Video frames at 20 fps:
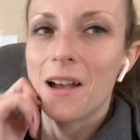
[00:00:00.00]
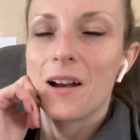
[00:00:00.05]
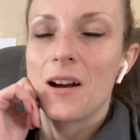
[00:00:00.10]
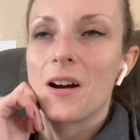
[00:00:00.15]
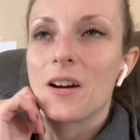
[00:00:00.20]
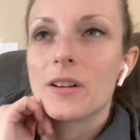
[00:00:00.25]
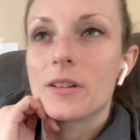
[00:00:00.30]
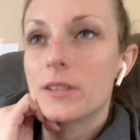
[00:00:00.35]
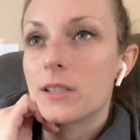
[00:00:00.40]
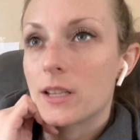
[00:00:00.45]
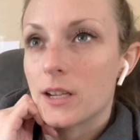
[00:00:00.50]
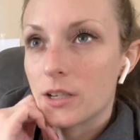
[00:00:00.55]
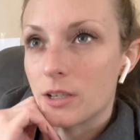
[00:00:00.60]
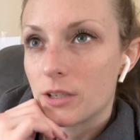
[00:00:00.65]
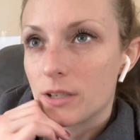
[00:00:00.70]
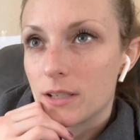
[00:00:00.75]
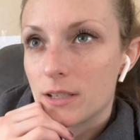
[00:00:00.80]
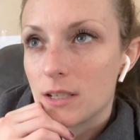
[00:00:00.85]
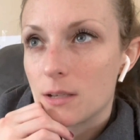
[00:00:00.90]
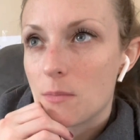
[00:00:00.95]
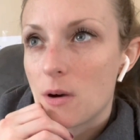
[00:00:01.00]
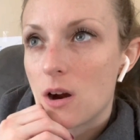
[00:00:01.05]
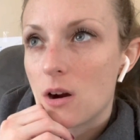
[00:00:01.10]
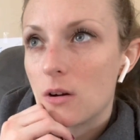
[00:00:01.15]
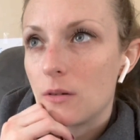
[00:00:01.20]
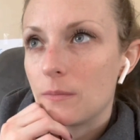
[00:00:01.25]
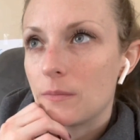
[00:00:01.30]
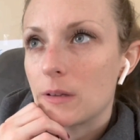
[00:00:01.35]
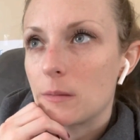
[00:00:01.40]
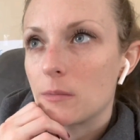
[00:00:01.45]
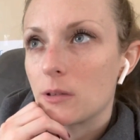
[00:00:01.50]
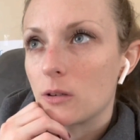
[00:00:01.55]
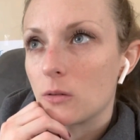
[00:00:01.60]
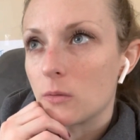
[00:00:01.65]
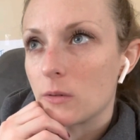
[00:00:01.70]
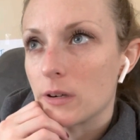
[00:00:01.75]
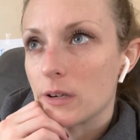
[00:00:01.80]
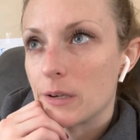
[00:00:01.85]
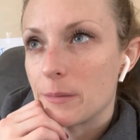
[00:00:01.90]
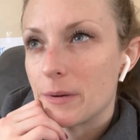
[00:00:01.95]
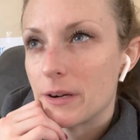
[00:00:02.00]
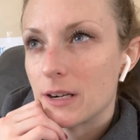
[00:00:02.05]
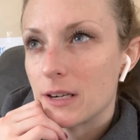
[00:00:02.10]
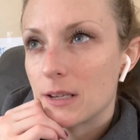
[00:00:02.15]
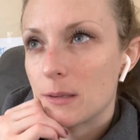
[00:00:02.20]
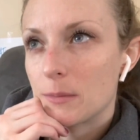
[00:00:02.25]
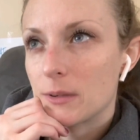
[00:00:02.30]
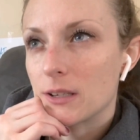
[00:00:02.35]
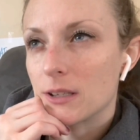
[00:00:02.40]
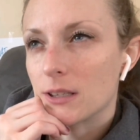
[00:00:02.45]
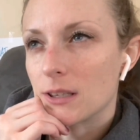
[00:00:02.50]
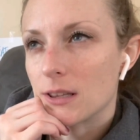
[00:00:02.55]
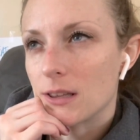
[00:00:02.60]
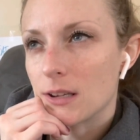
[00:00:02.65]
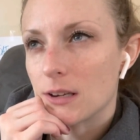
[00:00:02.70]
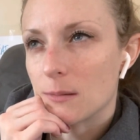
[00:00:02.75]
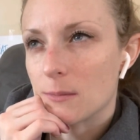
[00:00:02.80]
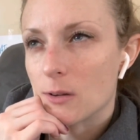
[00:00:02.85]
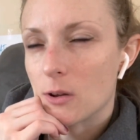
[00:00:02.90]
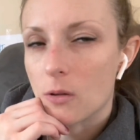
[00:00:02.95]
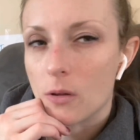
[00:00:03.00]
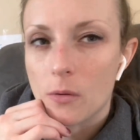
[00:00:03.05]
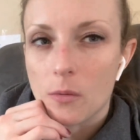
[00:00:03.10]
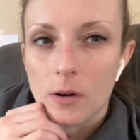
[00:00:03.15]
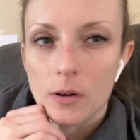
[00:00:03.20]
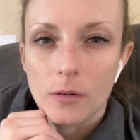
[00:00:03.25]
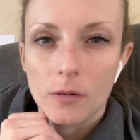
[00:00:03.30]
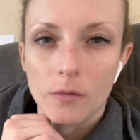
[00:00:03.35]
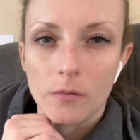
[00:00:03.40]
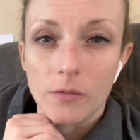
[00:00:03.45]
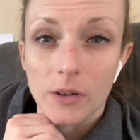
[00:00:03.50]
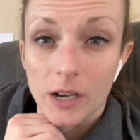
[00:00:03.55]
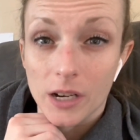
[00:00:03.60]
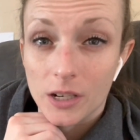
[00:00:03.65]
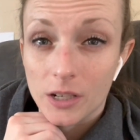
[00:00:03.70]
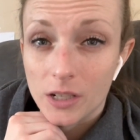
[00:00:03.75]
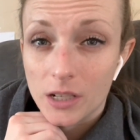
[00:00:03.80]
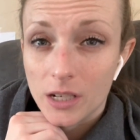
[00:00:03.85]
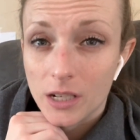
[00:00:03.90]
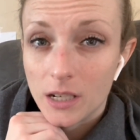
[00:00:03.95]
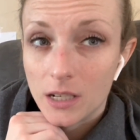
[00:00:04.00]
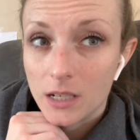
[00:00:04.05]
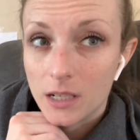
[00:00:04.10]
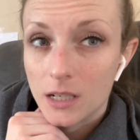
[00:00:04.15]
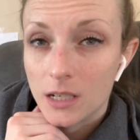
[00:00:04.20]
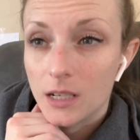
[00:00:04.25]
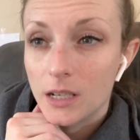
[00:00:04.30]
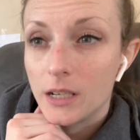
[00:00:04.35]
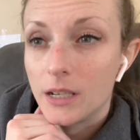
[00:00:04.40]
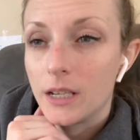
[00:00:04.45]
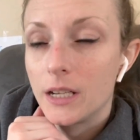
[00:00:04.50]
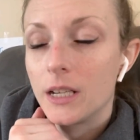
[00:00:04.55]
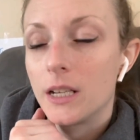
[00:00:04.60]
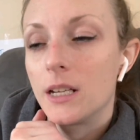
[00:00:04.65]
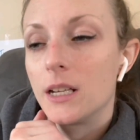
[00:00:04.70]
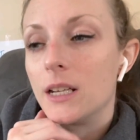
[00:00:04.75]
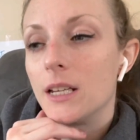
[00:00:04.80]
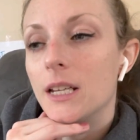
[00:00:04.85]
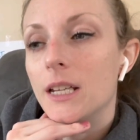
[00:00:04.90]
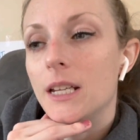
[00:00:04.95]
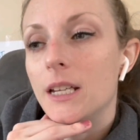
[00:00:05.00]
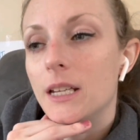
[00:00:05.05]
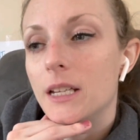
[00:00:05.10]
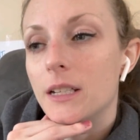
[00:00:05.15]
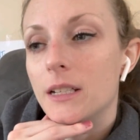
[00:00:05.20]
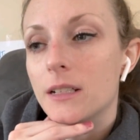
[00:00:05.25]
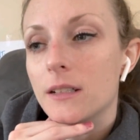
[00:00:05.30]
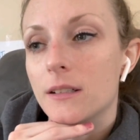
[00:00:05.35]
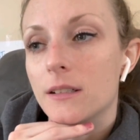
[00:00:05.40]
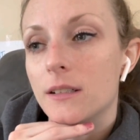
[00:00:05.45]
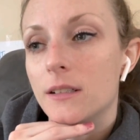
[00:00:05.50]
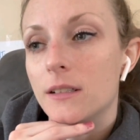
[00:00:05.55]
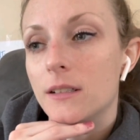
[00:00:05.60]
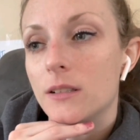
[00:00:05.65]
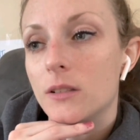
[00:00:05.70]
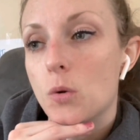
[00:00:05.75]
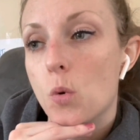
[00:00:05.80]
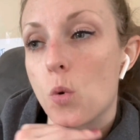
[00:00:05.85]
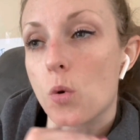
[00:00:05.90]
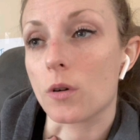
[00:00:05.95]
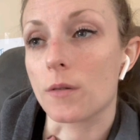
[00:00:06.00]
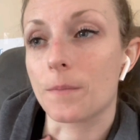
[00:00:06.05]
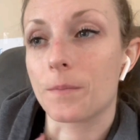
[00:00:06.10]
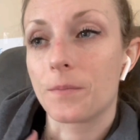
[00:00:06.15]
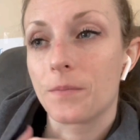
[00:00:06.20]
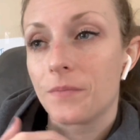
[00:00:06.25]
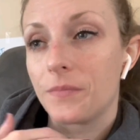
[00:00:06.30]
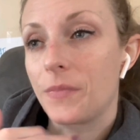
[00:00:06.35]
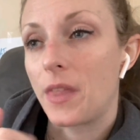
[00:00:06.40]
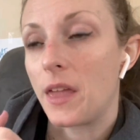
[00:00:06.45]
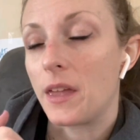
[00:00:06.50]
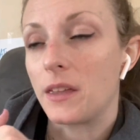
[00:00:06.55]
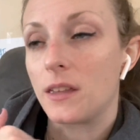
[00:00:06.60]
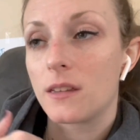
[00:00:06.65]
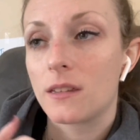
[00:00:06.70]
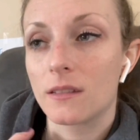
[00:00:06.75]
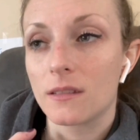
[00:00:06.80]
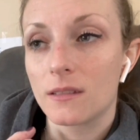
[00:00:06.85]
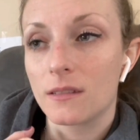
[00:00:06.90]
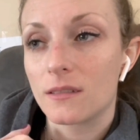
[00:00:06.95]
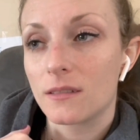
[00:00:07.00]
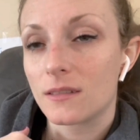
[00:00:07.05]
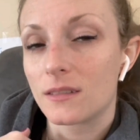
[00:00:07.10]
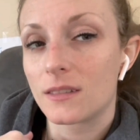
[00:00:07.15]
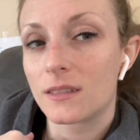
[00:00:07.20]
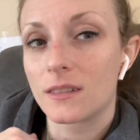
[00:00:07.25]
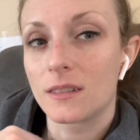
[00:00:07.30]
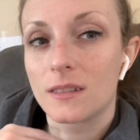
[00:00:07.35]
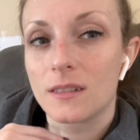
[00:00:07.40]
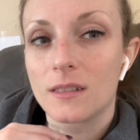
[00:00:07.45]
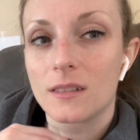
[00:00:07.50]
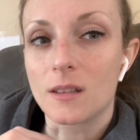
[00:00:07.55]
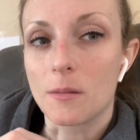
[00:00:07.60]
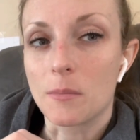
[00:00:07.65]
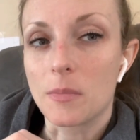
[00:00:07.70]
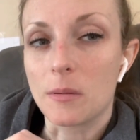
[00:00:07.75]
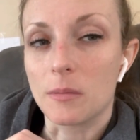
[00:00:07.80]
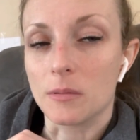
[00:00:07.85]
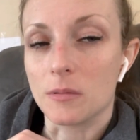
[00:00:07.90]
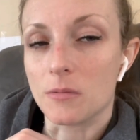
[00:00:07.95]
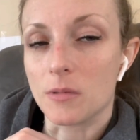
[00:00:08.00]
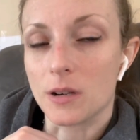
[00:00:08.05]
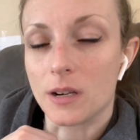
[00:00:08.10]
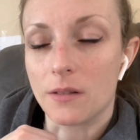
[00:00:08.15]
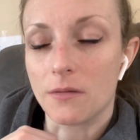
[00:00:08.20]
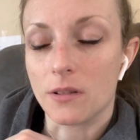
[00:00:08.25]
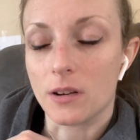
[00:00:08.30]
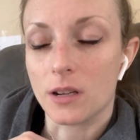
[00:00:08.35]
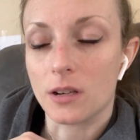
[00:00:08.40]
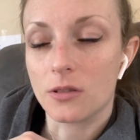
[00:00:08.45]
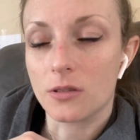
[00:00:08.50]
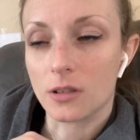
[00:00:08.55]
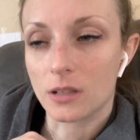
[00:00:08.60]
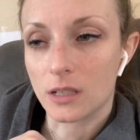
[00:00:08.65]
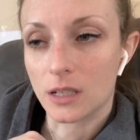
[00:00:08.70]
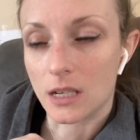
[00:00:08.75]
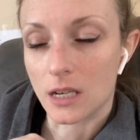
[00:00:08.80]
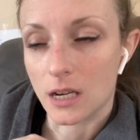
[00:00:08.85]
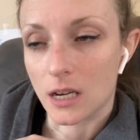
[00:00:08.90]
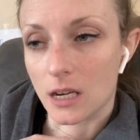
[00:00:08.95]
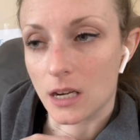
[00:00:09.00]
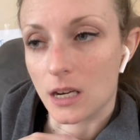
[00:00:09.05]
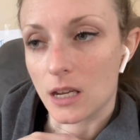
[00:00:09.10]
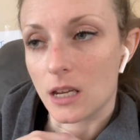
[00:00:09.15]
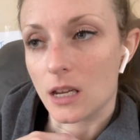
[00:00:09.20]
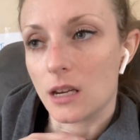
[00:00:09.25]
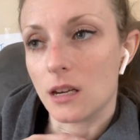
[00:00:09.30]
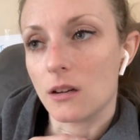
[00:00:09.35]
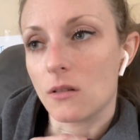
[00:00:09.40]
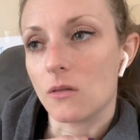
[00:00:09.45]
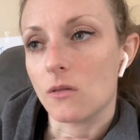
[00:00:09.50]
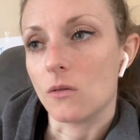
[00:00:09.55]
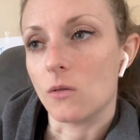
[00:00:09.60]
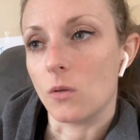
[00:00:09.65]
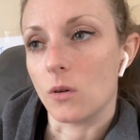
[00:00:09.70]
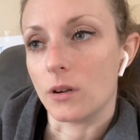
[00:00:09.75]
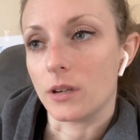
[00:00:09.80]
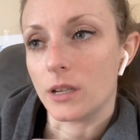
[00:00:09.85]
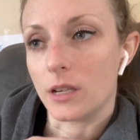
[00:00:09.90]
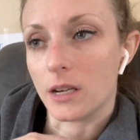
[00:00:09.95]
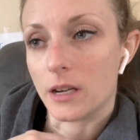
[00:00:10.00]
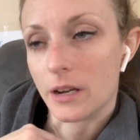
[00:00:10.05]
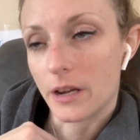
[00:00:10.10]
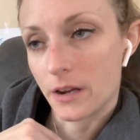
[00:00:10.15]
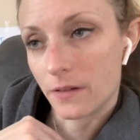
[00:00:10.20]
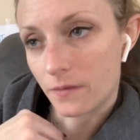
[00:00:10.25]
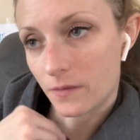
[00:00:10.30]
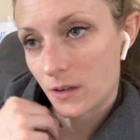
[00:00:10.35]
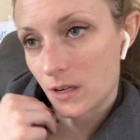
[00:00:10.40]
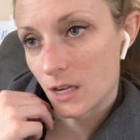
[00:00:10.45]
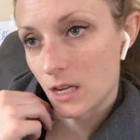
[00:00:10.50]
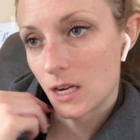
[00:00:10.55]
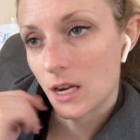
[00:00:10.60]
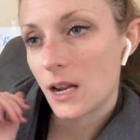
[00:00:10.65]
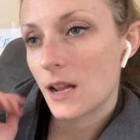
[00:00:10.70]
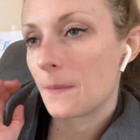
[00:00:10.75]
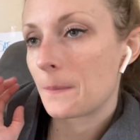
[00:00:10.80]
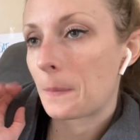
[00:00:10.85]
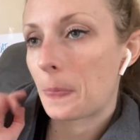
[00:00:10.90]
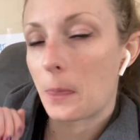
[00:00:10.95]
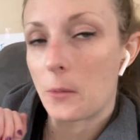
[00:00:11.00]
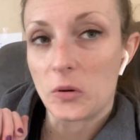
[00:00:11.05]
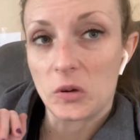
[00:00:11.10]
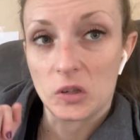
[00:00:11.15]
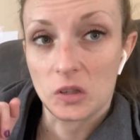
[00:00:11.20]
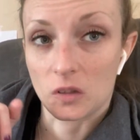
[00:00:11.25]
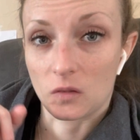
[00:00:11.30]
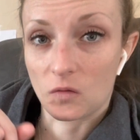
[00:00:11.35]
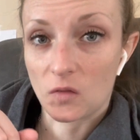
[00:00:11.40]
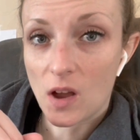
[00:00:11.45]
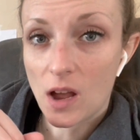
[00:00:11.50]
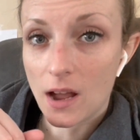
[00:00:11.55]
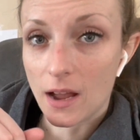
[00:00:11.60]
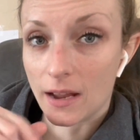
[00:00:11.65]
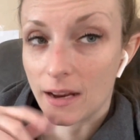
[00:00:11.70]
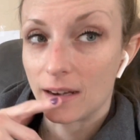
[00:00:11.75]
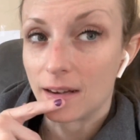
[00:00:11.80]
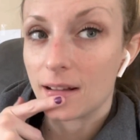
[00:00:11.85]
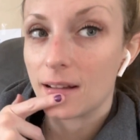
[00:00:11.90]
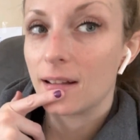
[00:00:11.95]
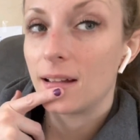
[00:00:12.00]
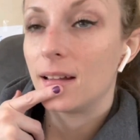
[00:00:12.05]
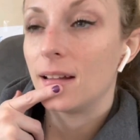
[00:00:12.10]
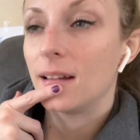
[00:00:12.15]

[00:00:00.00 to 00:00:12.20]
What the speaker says: Our discussion's tomorrow. I'm a little worried about it because I think I'm the only one who finished it. And, or like, some people weren't even interested in it or DNF'd it, which is fine.